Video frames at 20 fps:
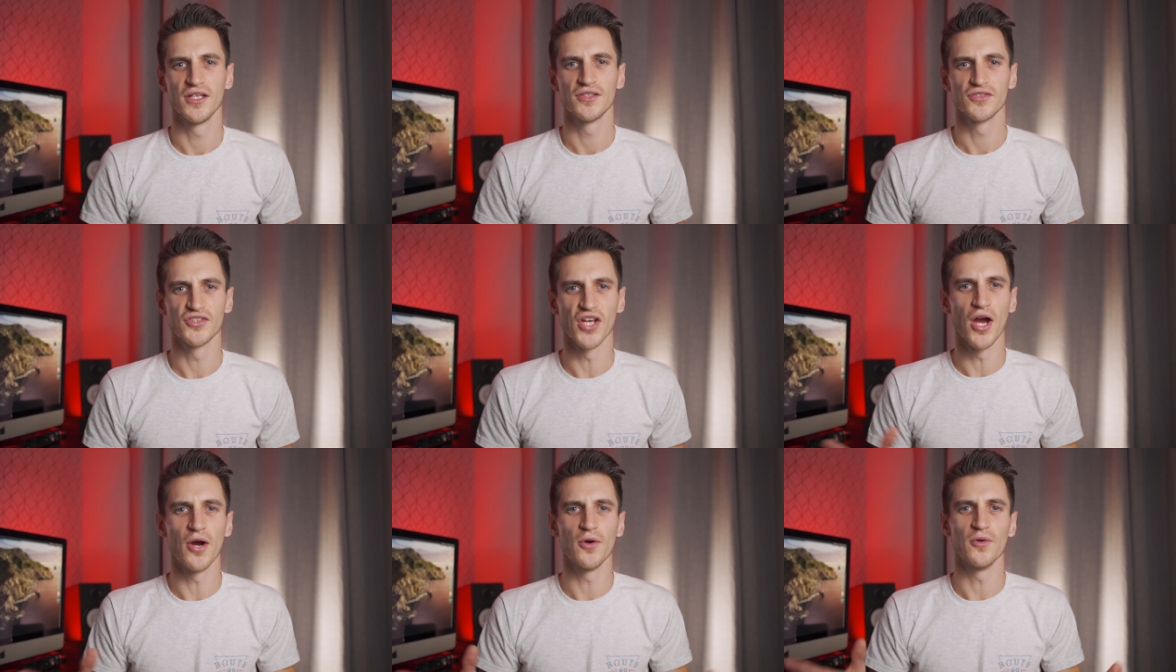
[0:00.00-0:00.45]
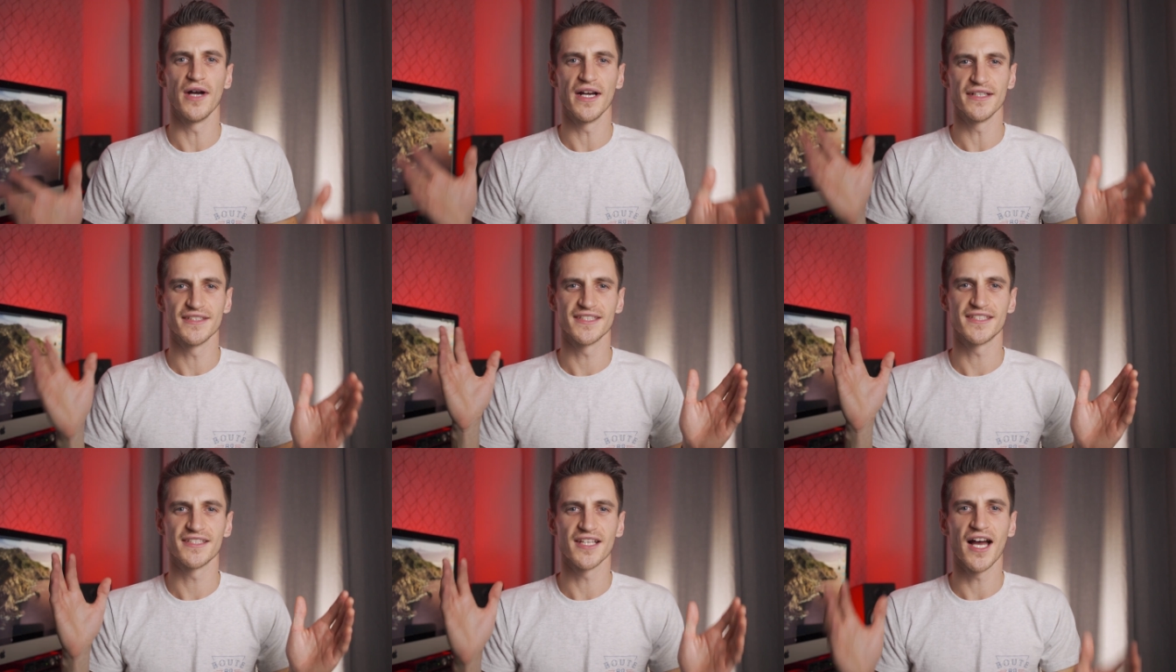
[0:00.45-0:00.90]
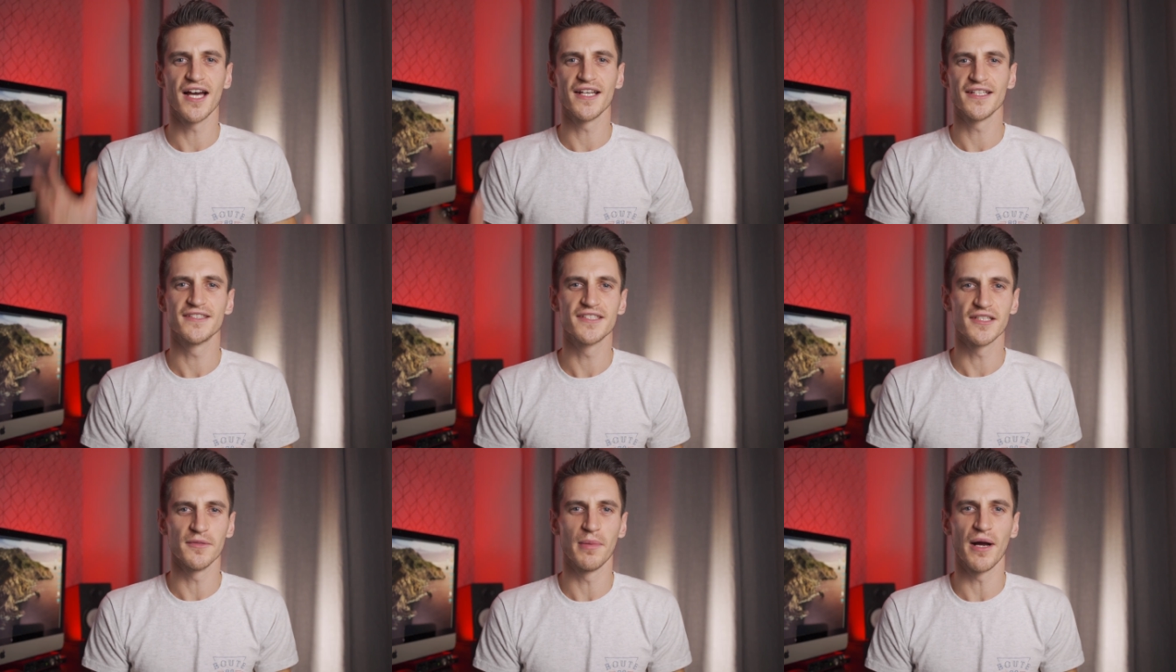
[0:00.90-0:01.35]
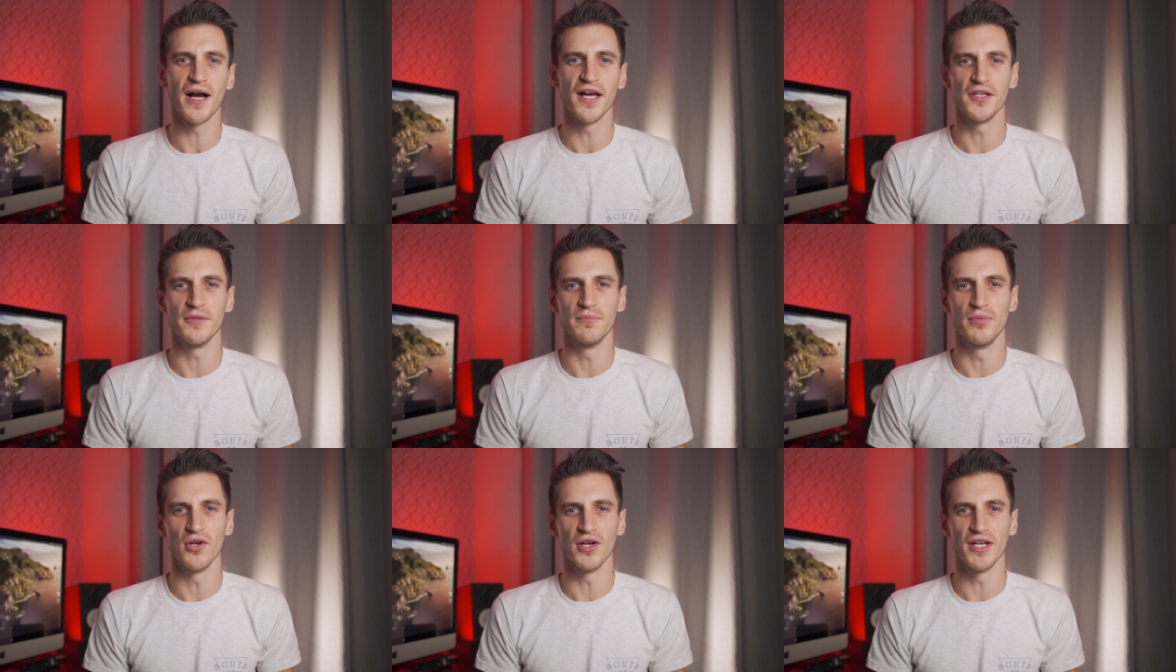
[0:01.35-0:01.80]
So I decided to
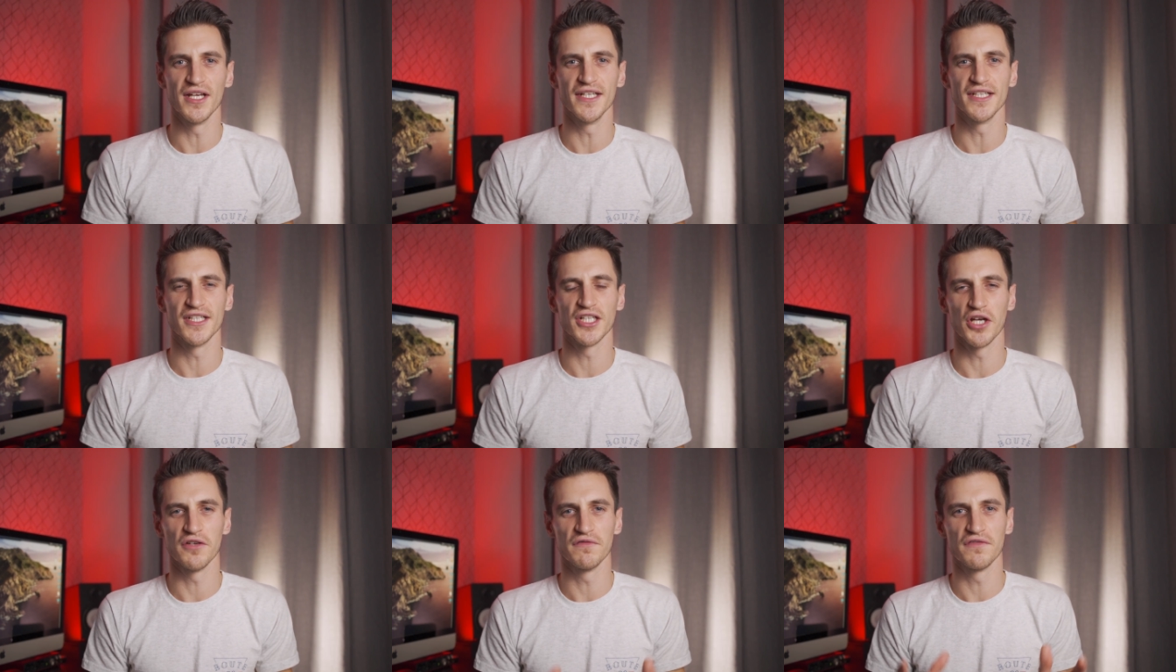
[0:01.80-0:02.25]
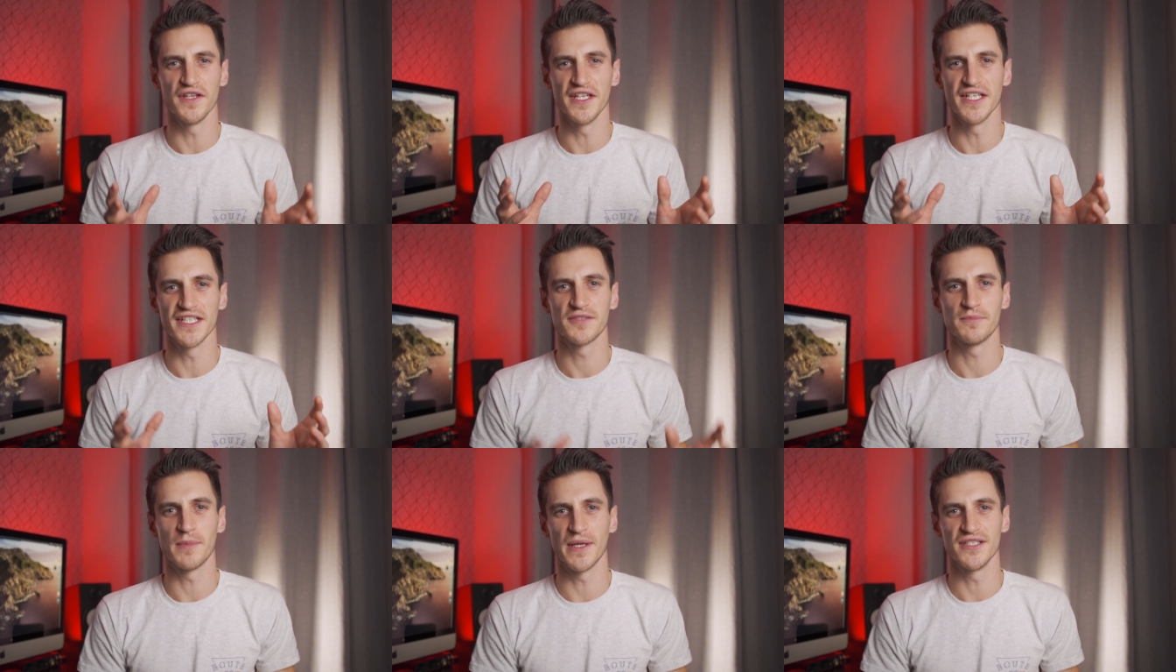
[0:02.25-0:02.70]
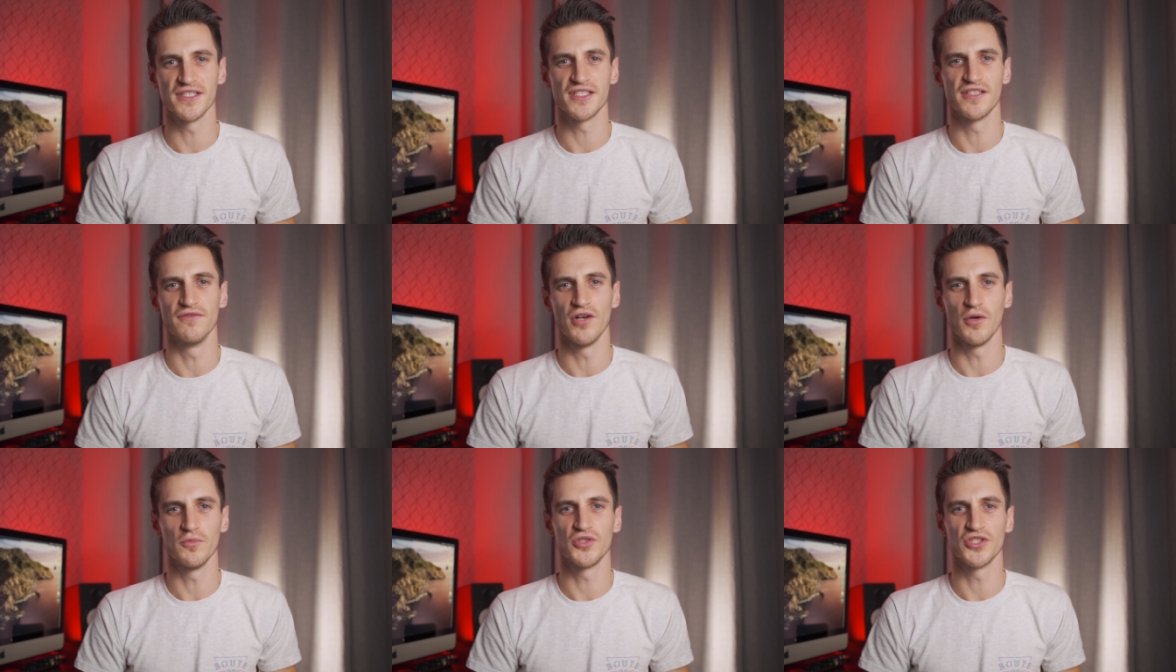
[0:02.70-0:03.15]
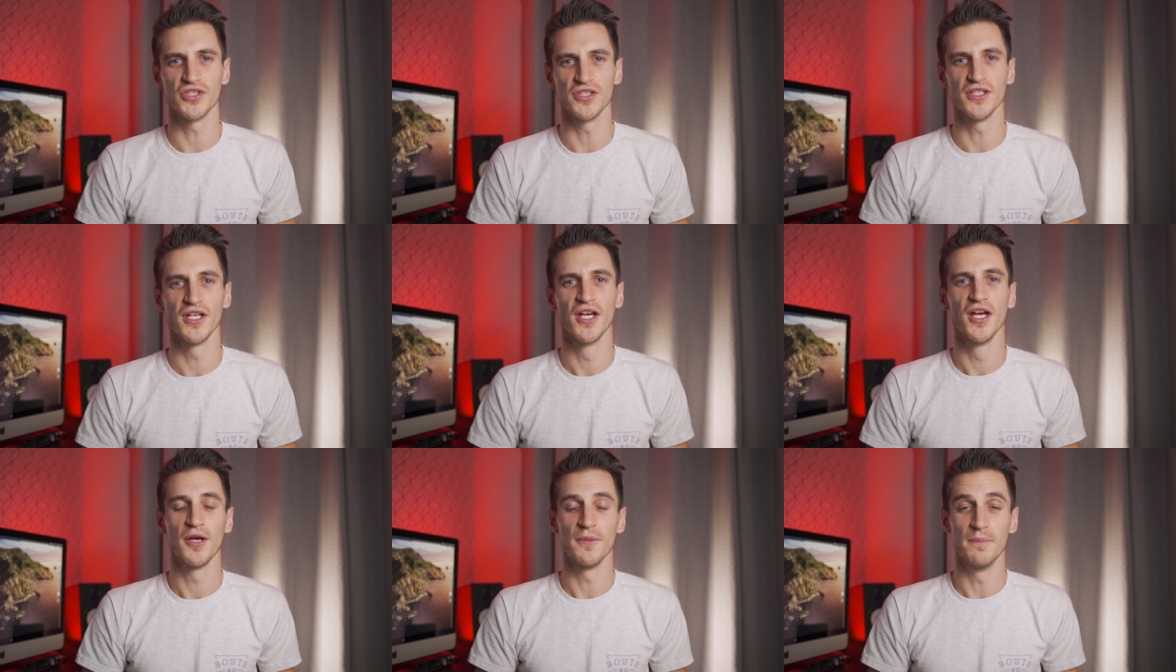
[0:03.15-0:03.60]
bite the bullet and go for the expensive
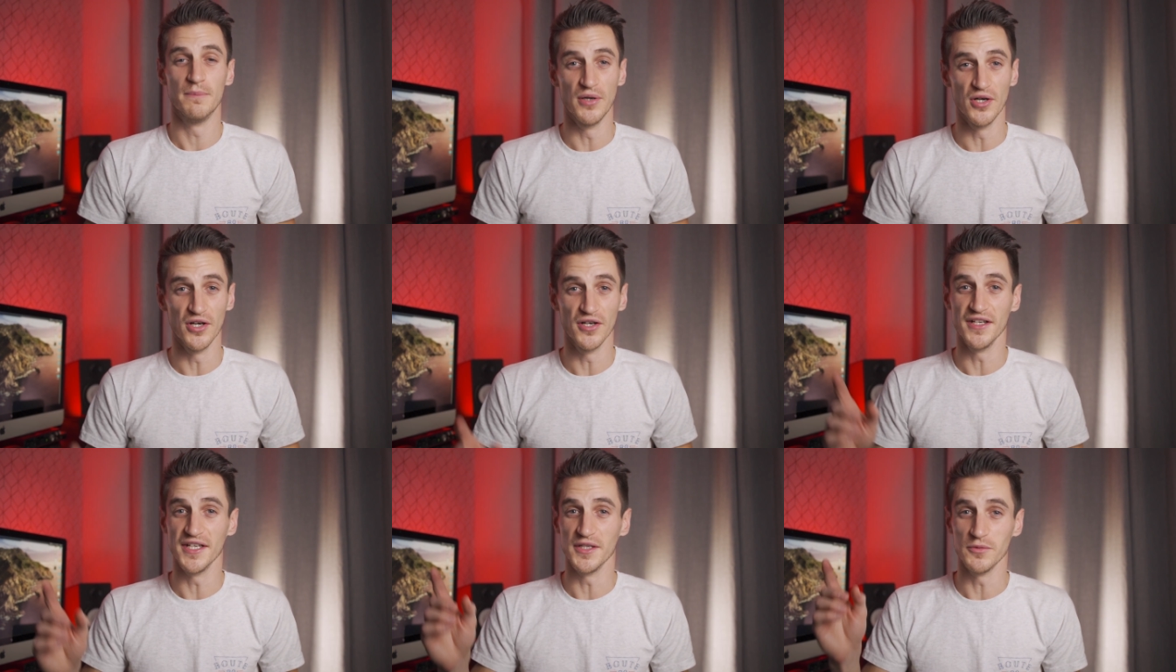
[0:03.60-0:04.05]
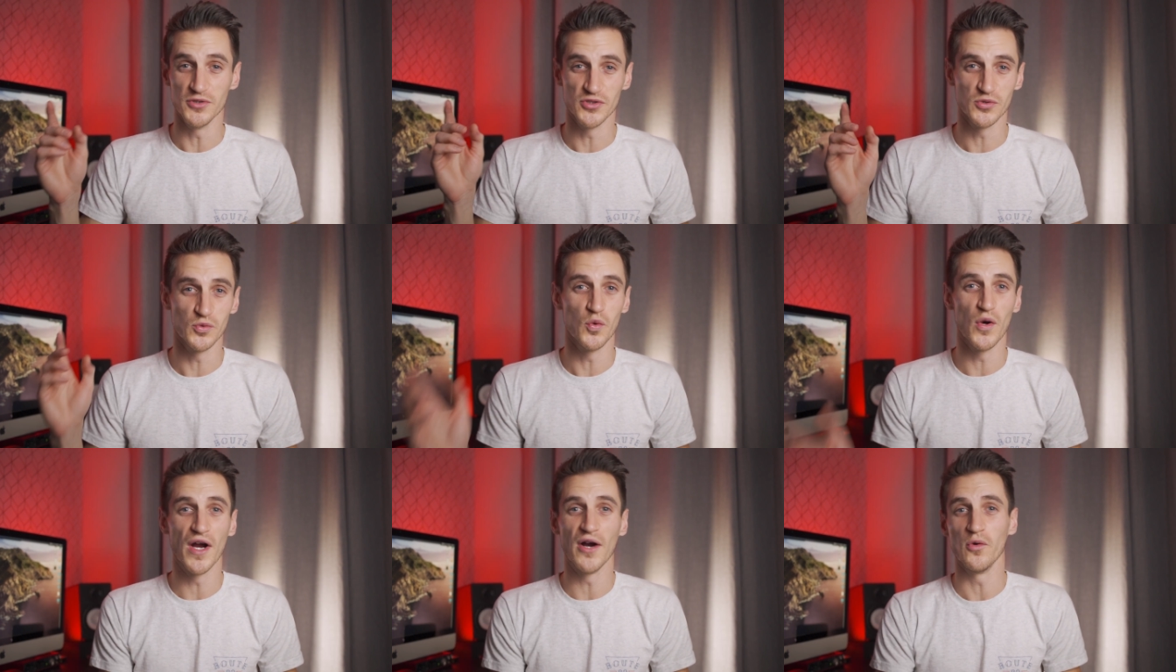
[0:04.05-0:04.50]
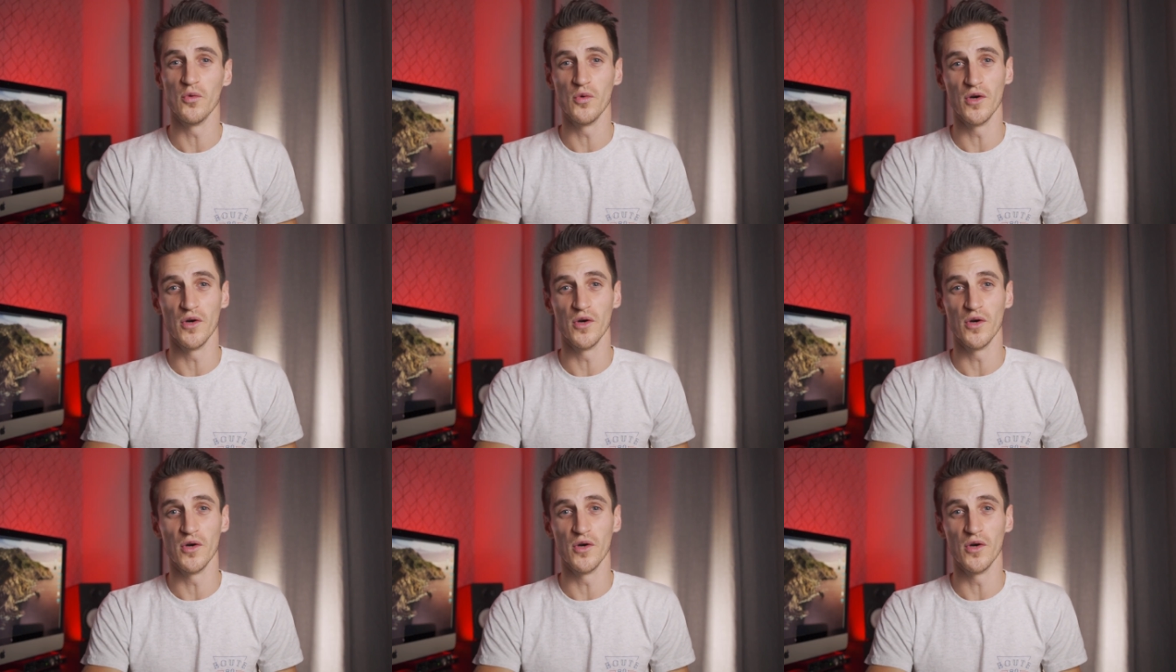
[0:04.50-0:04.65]
option, but it was well